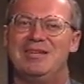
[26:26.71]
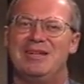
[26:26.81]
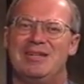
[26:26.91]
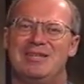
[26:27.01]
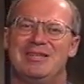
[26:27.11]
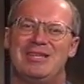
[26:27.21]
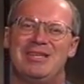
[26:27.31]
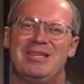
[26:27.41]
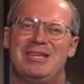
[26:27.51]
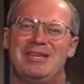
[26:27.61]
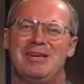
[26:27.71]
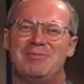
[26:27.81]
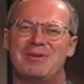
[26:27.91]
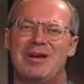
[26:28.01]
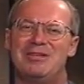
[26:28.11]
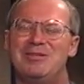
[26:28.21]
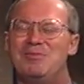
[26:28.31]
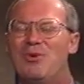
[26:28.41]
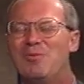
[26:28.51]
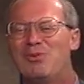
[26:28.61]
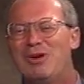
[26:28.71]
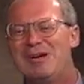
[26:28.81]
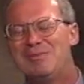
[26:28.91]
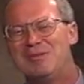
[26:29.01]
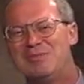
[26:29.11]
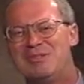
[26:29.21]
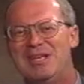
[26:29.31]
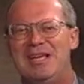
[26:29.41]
end up causing more problems.